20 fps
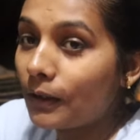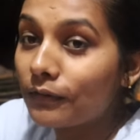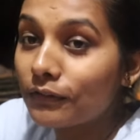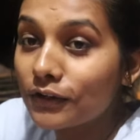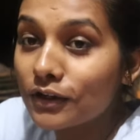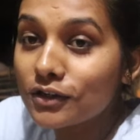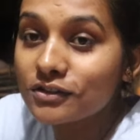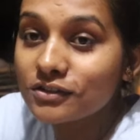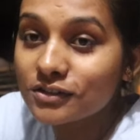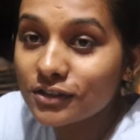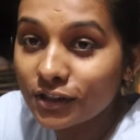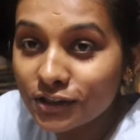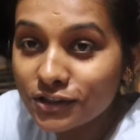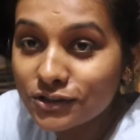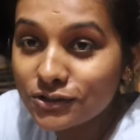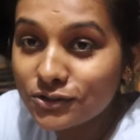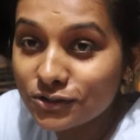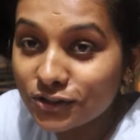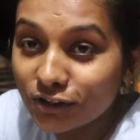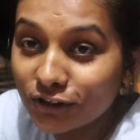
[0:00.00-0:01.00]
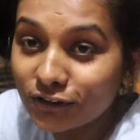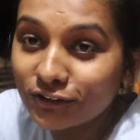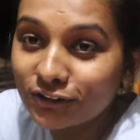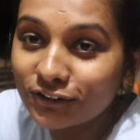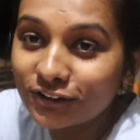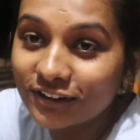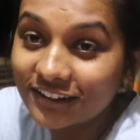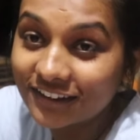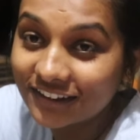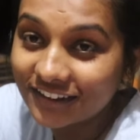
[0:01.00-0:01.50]
this is
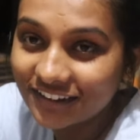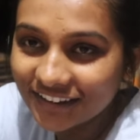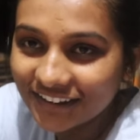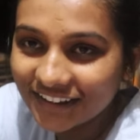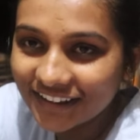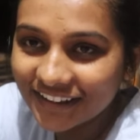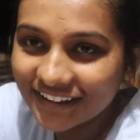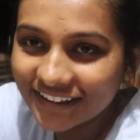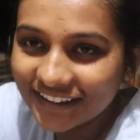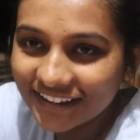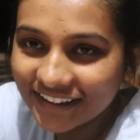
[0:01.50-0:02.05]
so good.